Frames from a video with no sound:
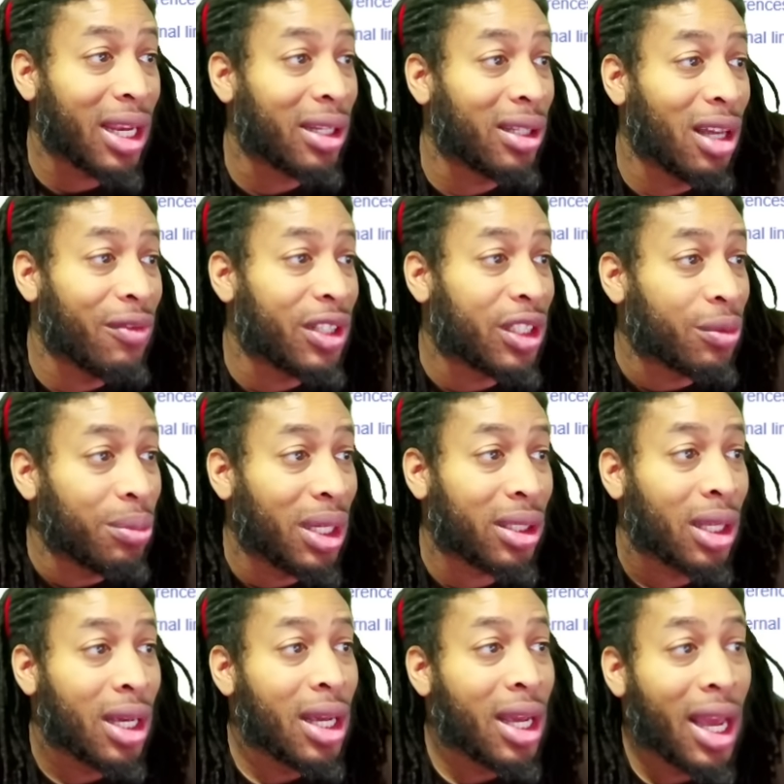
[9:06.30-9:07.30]
Lovie Smith
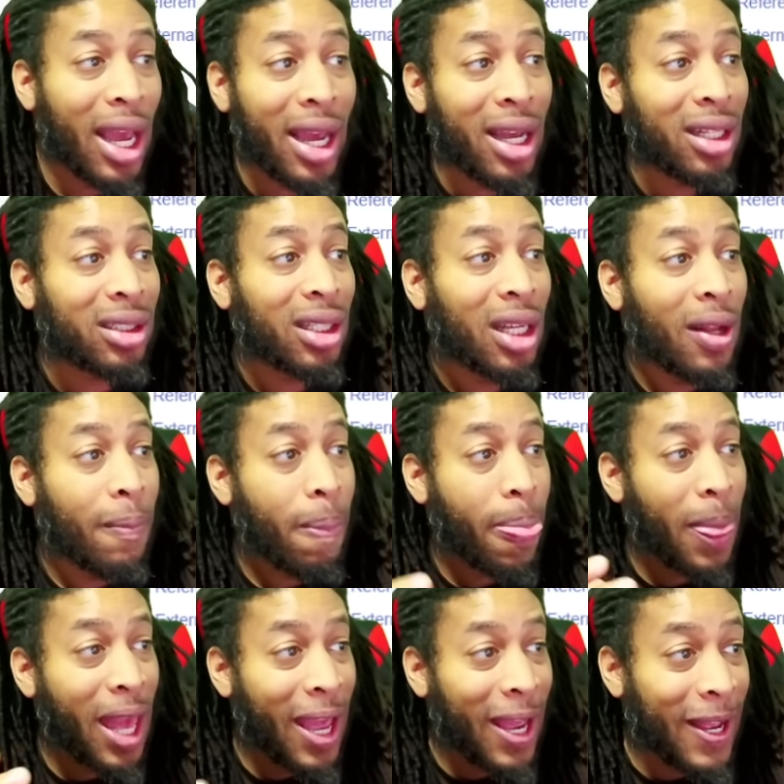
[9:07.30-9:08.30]
has
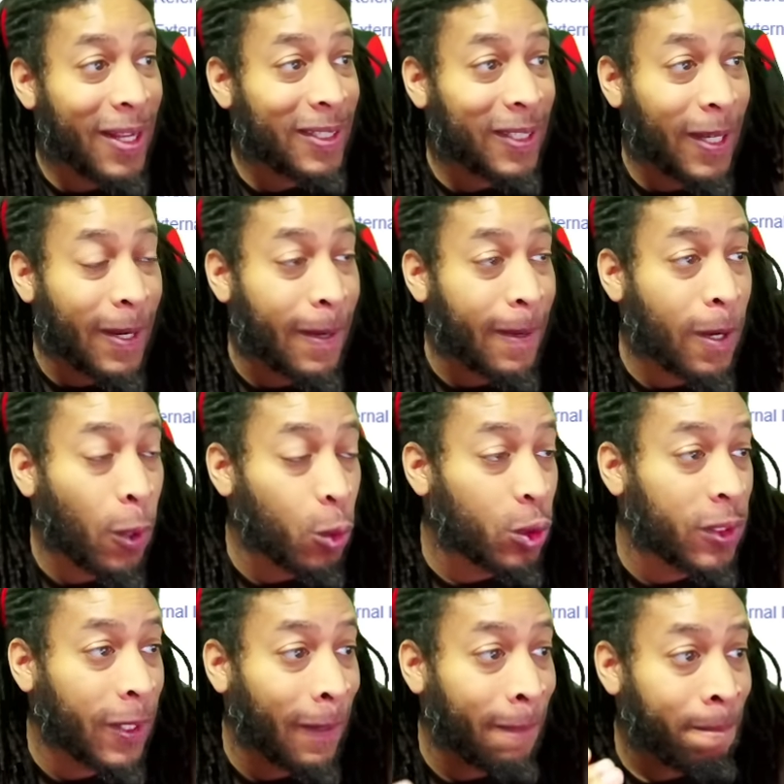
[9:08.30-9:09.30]
a
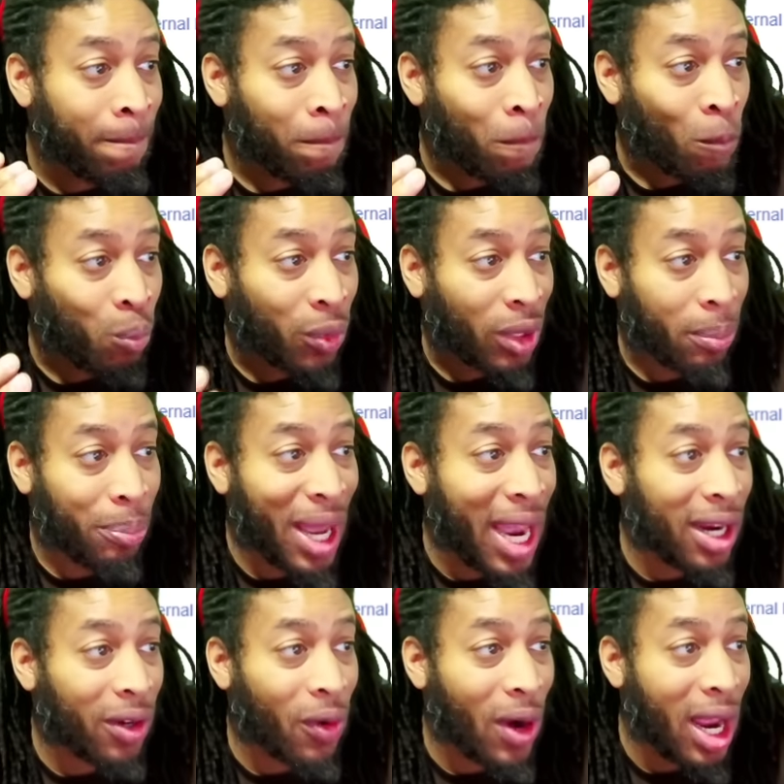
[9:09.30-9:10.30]
coaching
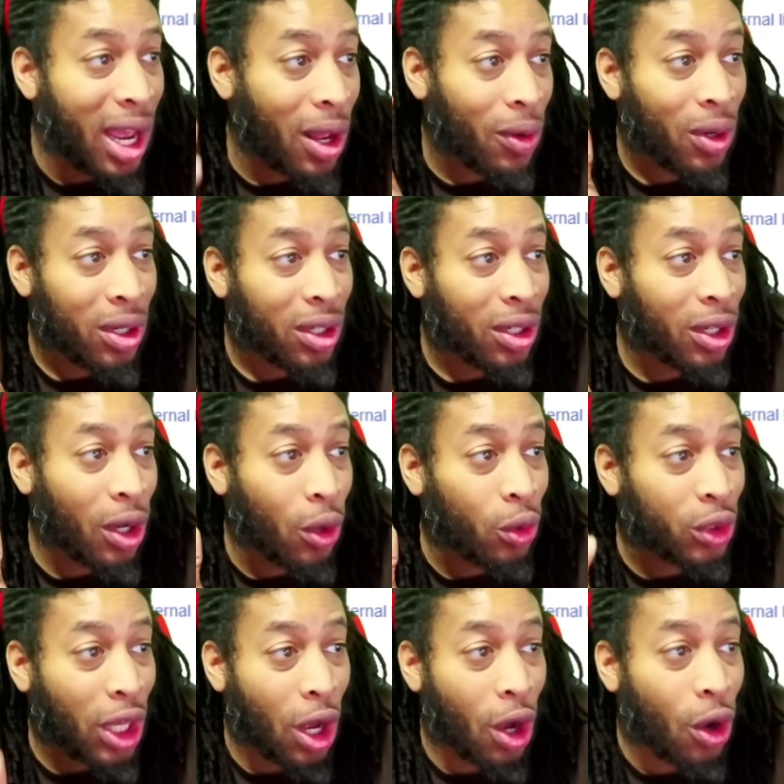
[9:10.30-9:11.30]
background,
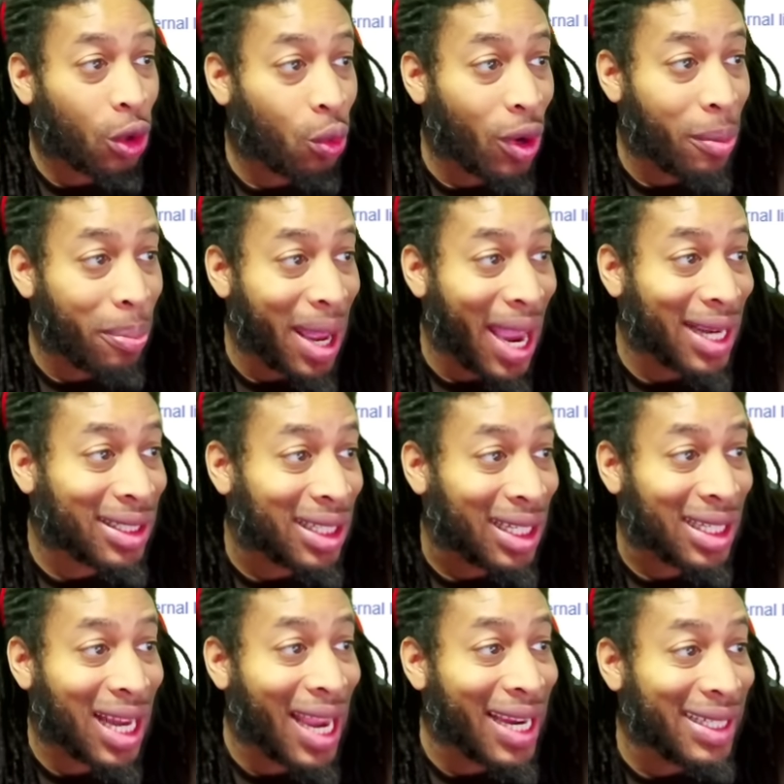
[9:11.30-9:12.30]
goes all the way back to
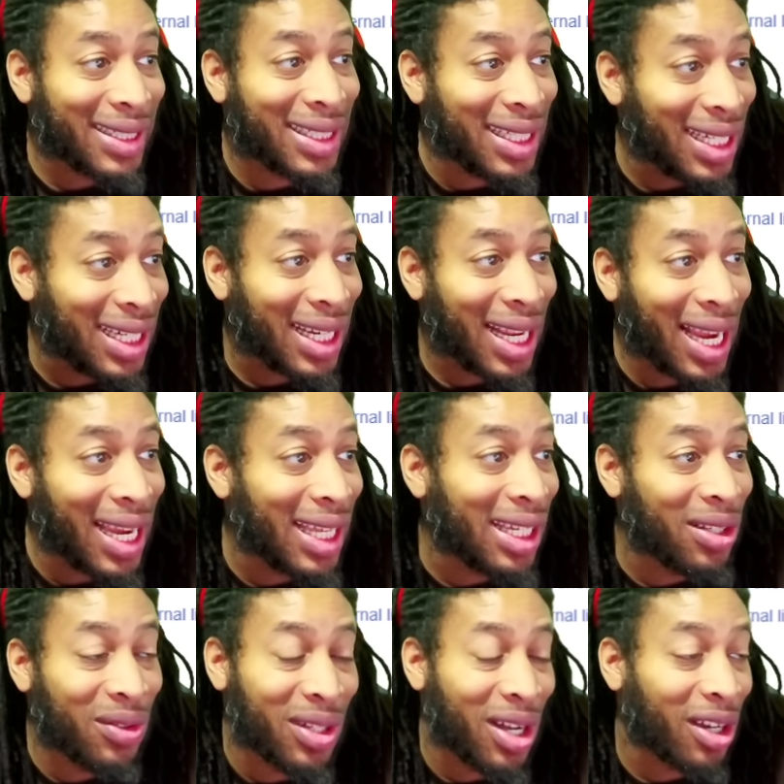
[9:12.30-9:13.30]
1980.
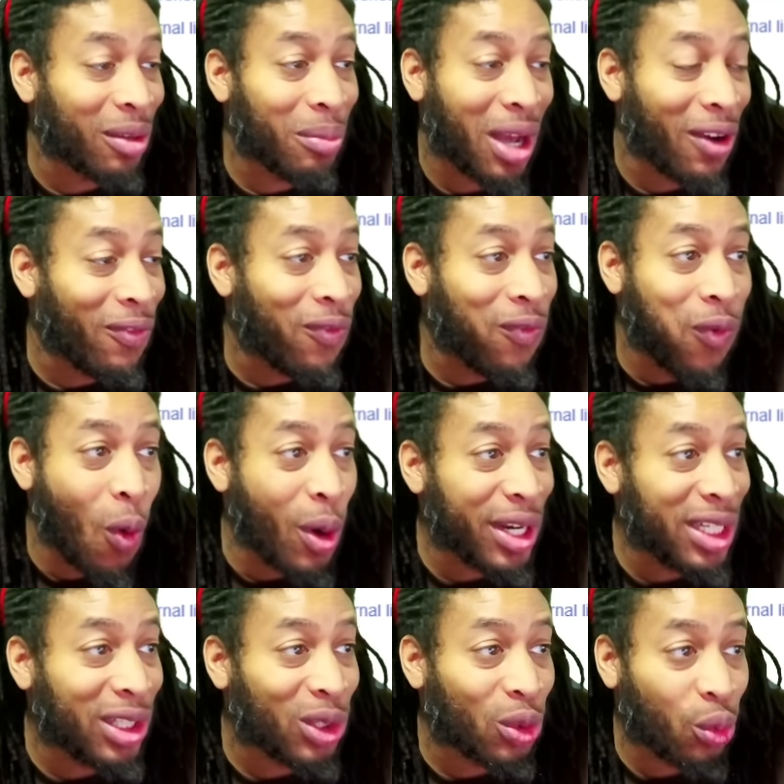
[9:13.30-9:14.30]
You talking about
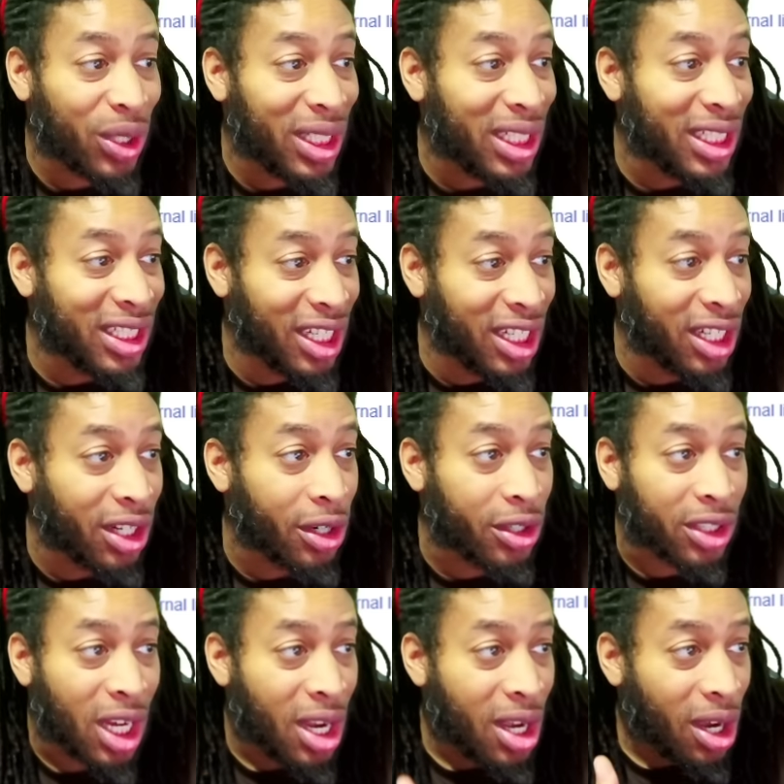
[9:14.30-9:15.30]
43
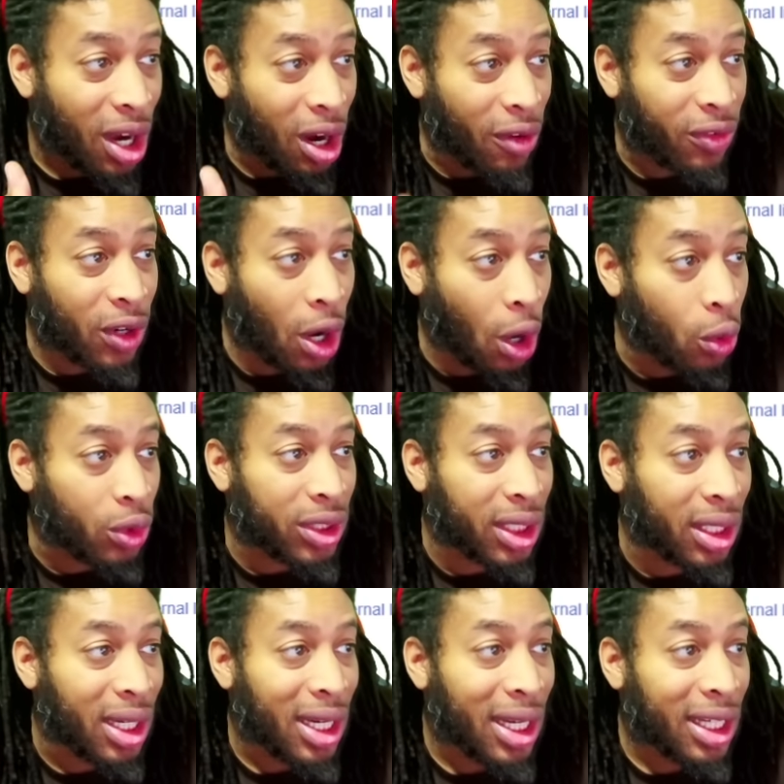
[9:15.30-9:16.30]
years of
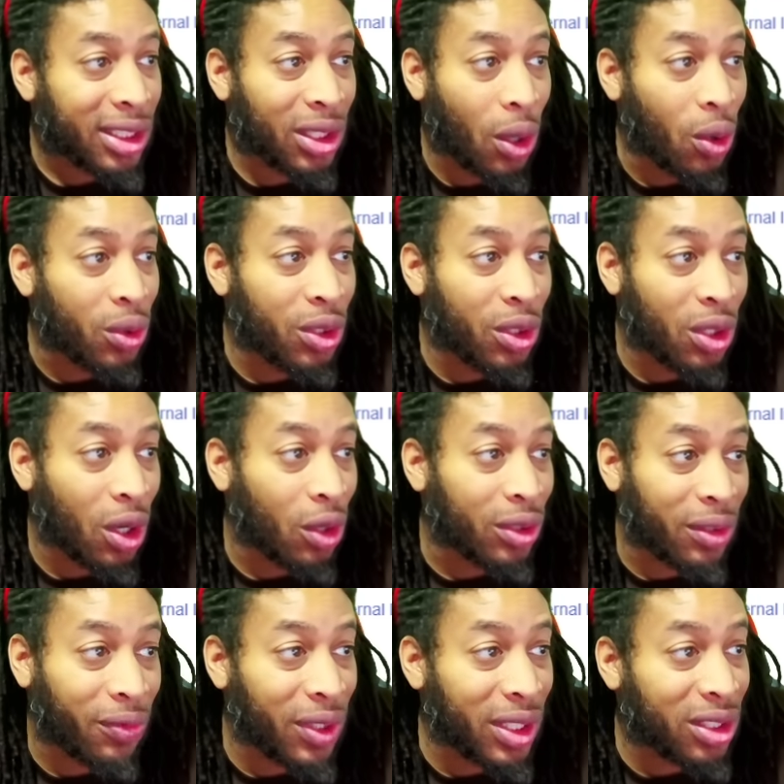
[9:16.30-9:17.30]
coaching. So, you know,
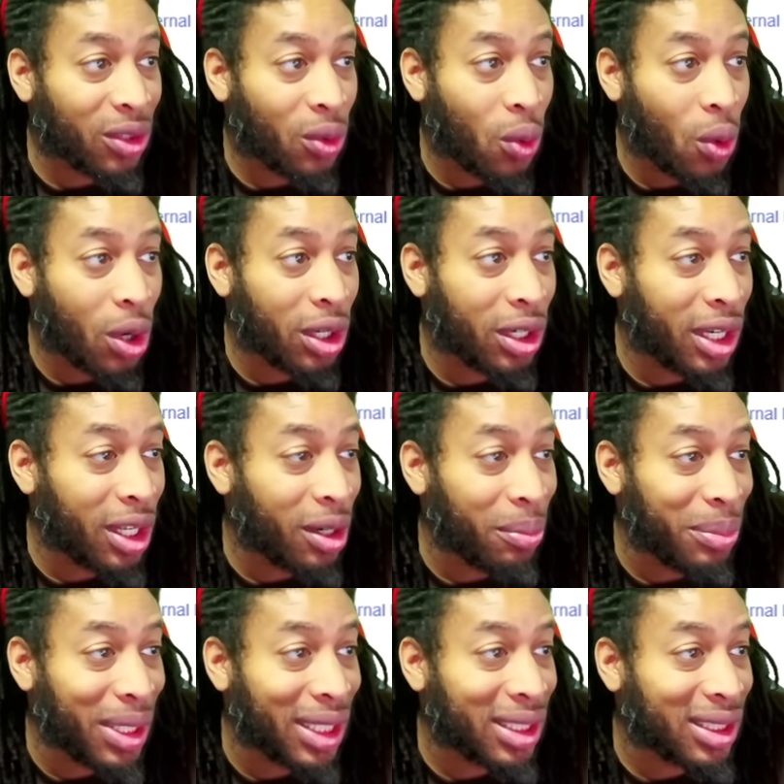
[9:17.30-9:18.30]
defensive coordinator,
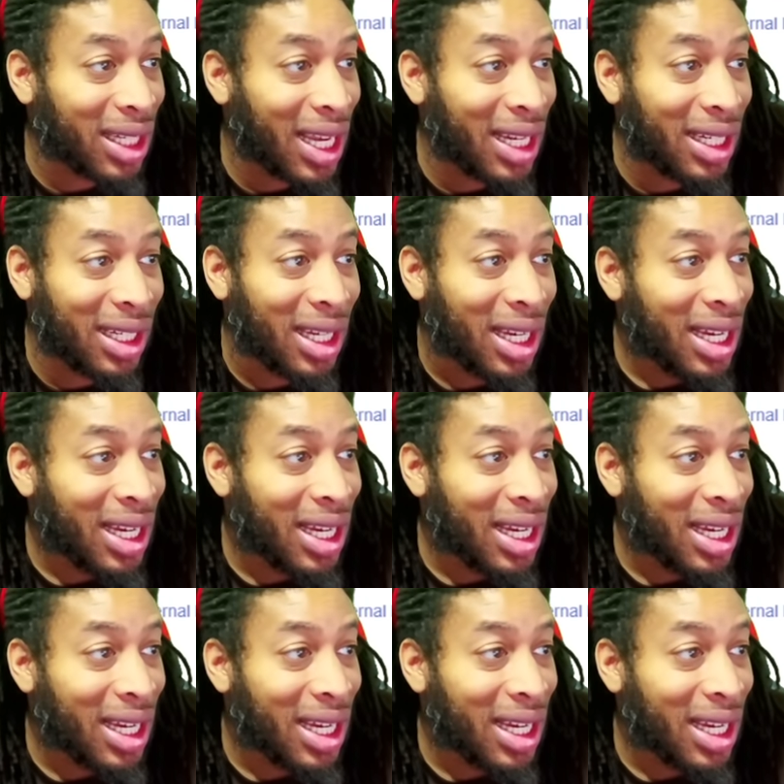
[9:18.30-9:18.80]
Big Sandy,